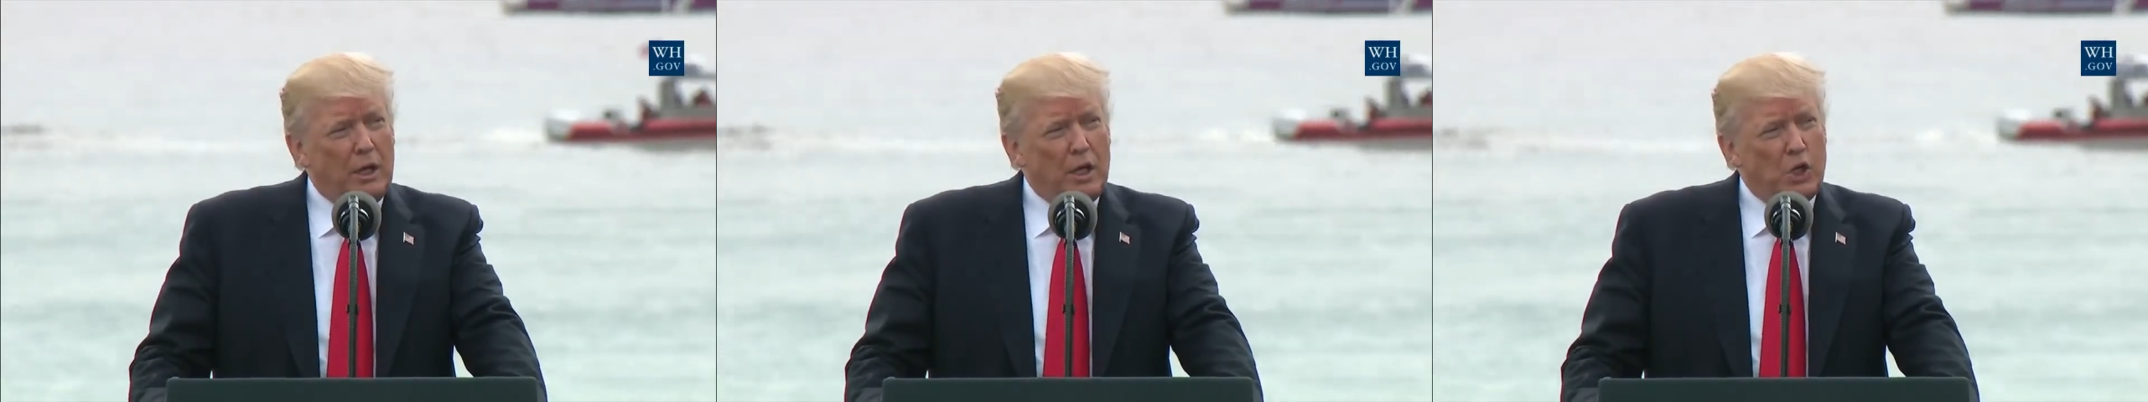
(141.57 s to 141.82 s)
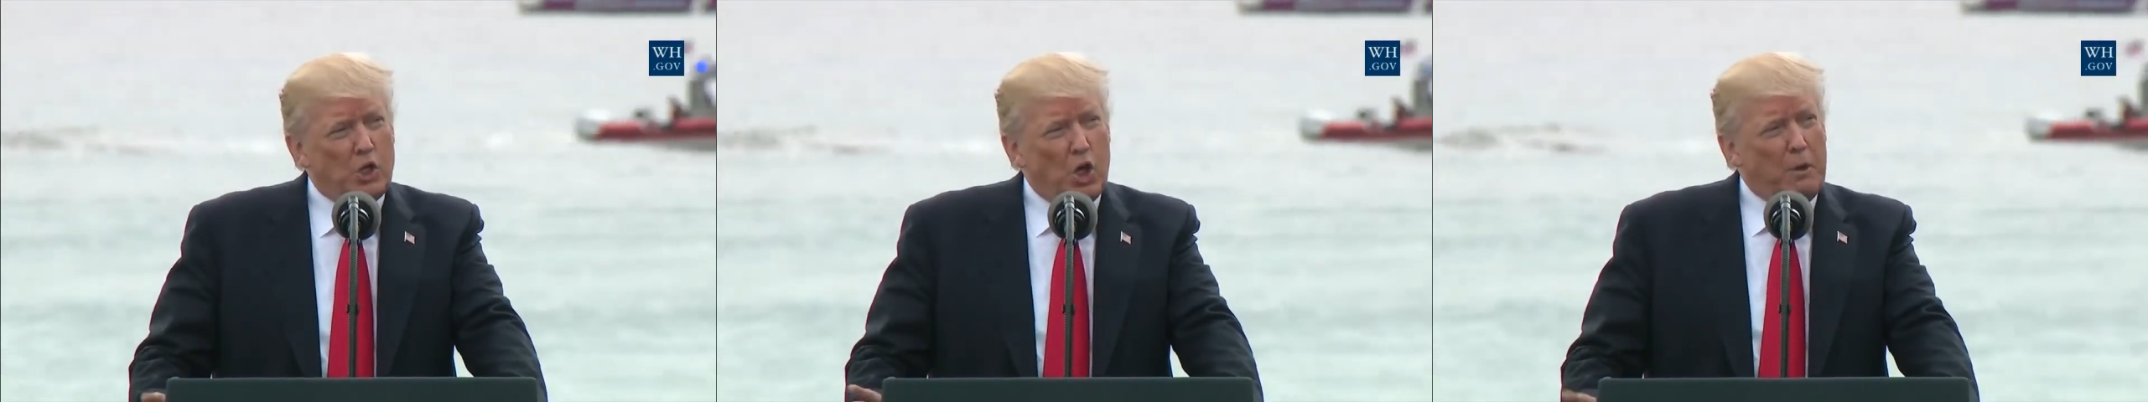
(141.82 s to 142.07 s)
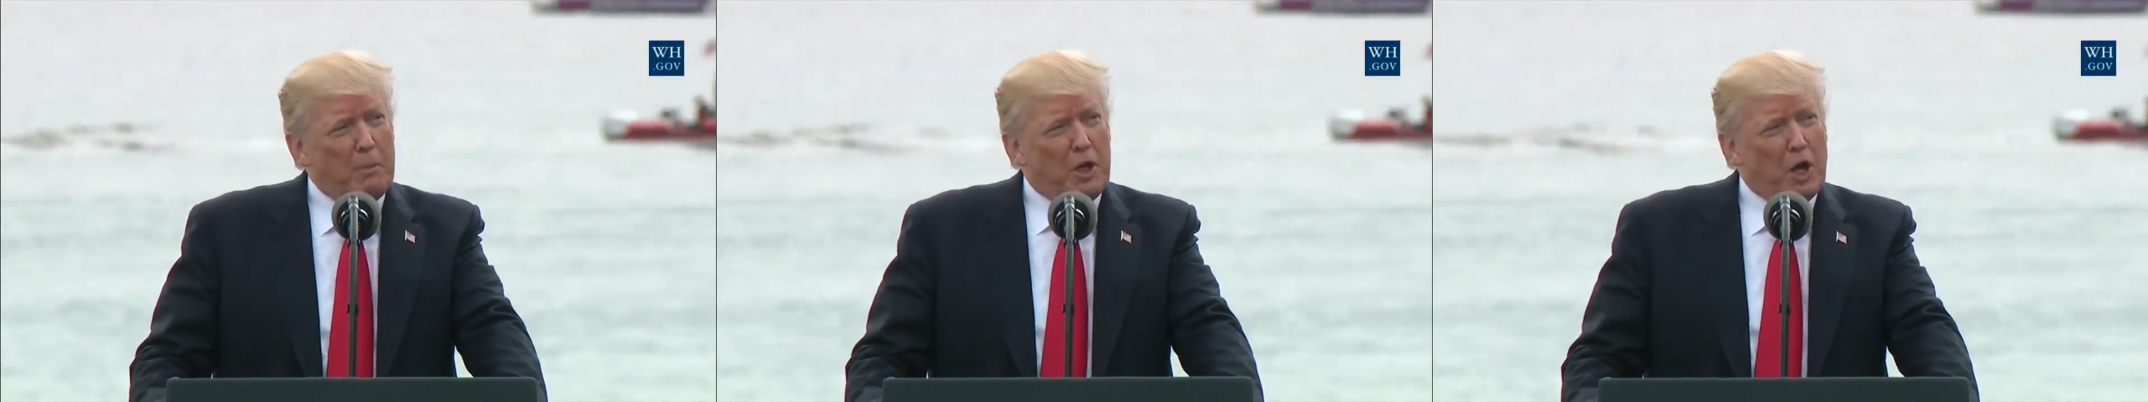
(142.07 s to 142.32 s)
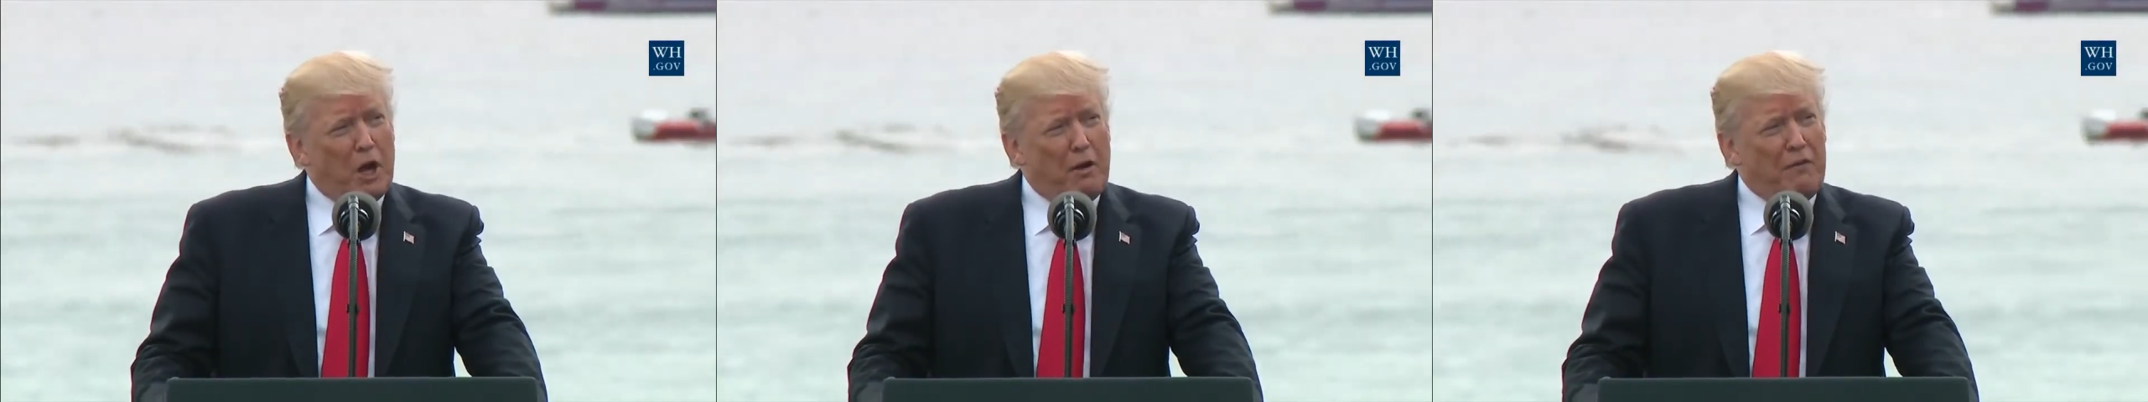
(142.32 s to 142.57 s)
Sean
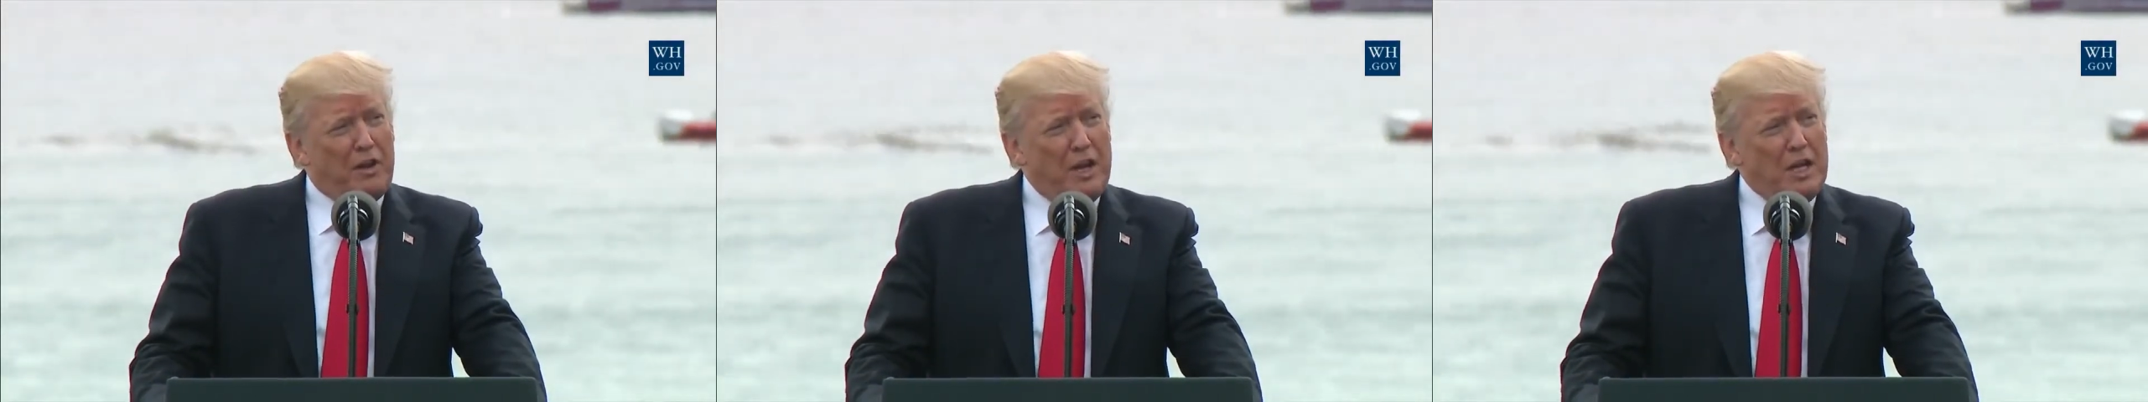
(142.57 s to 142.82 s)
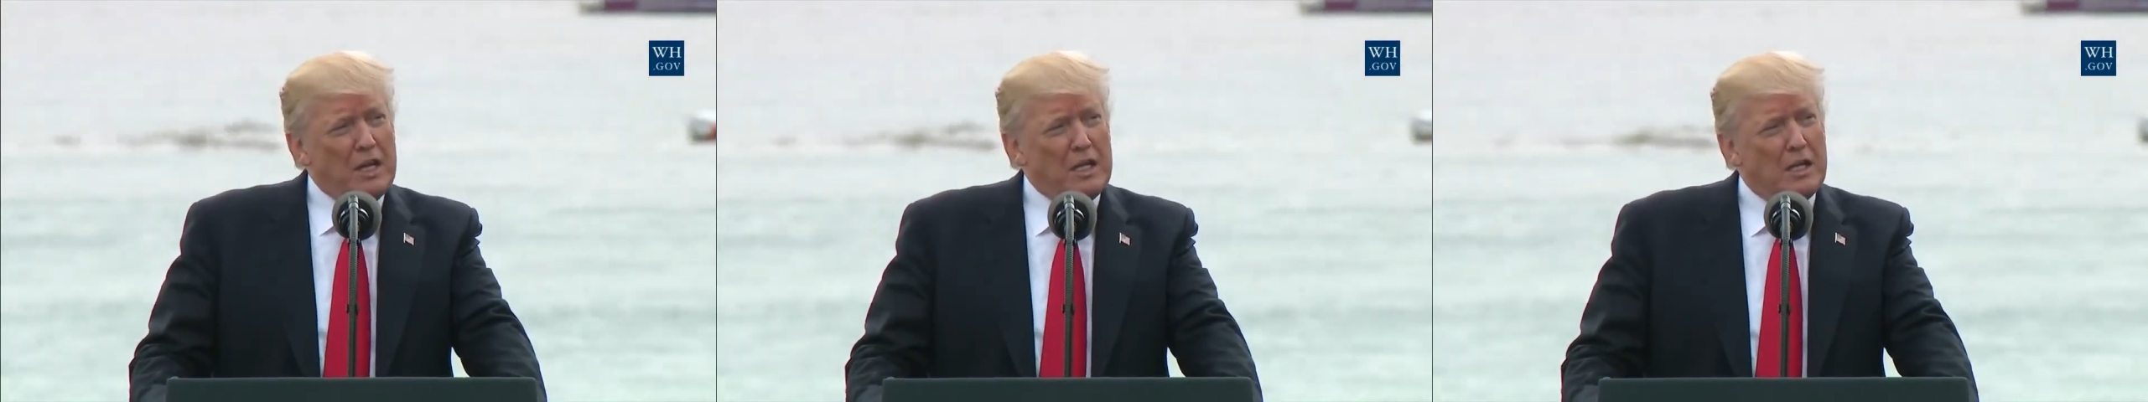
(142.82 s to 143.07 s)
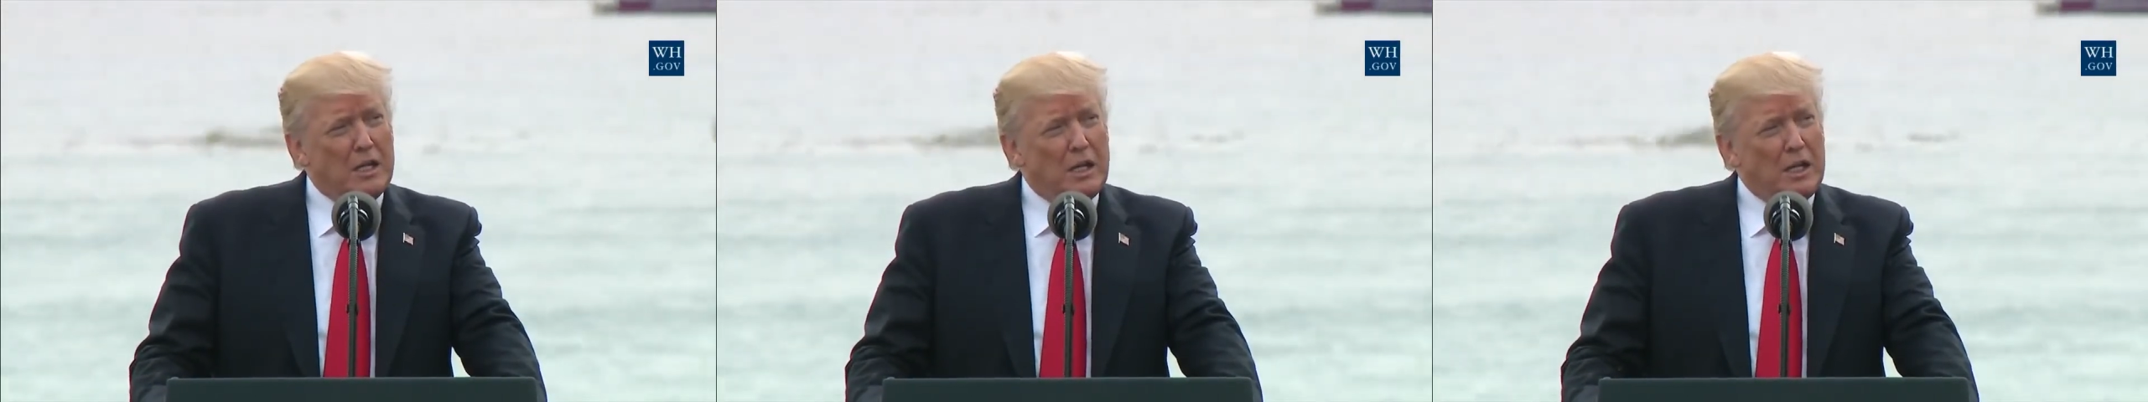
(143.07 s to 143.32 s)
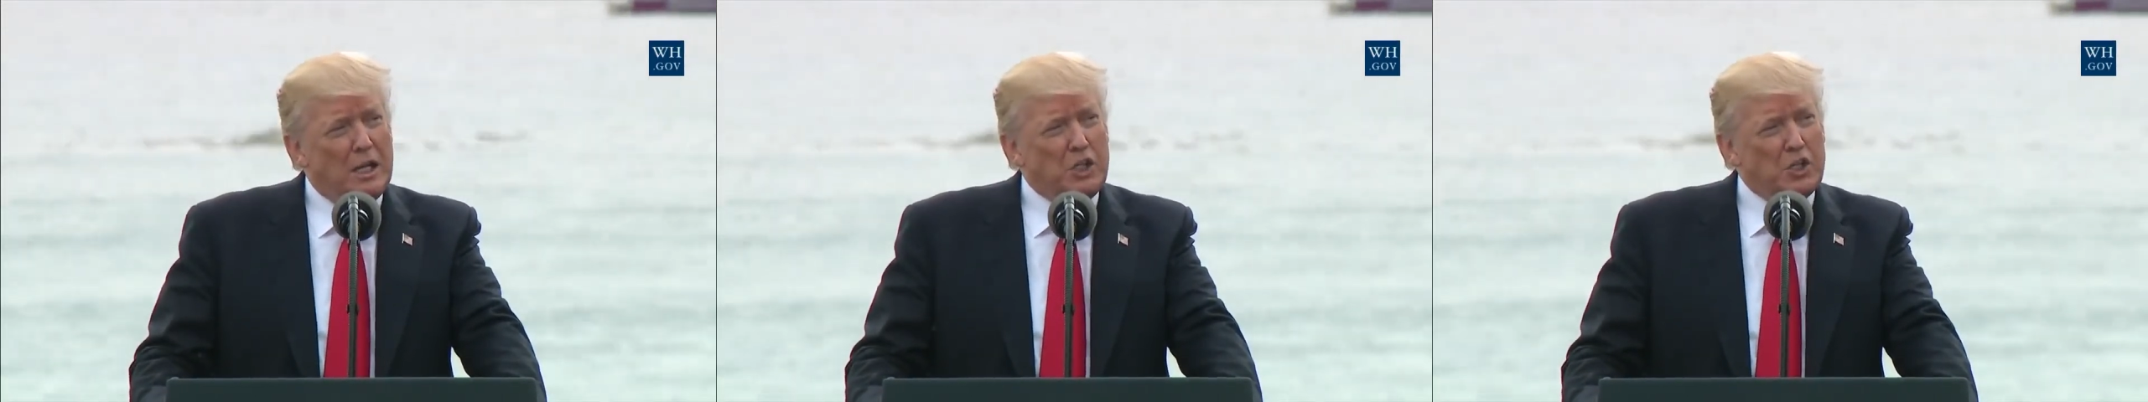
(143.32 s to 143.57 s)
McGarvey,
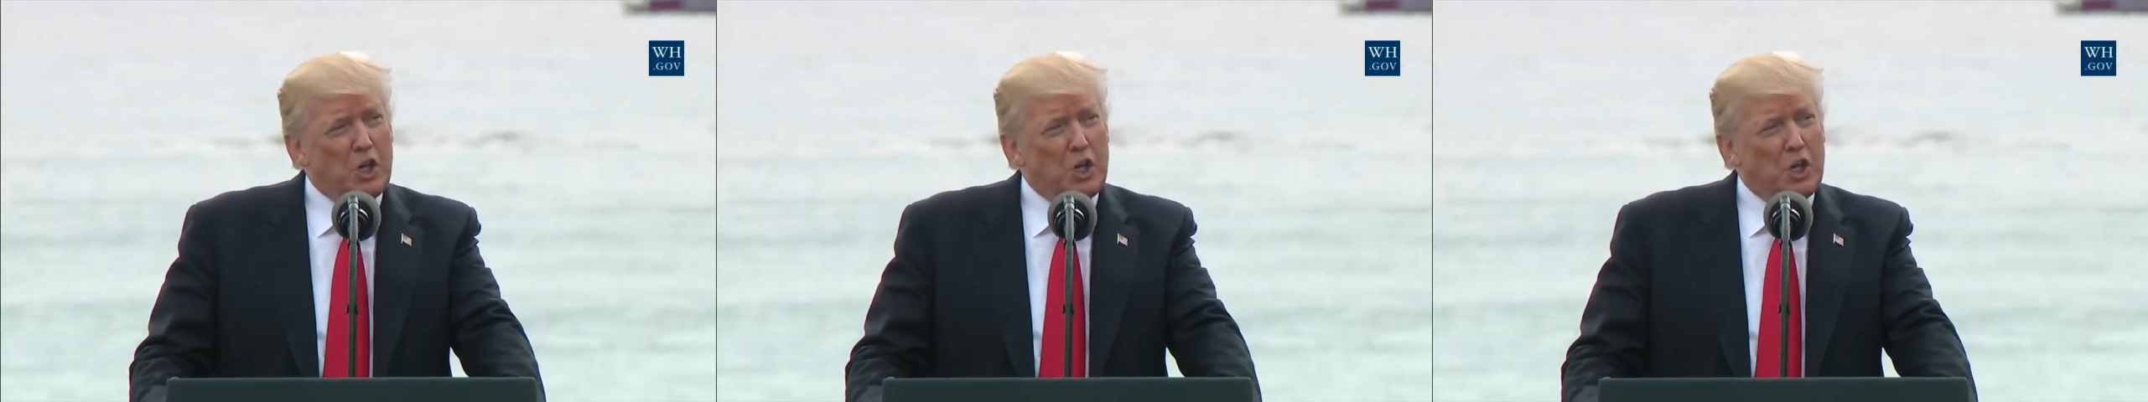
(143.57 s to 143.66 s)
is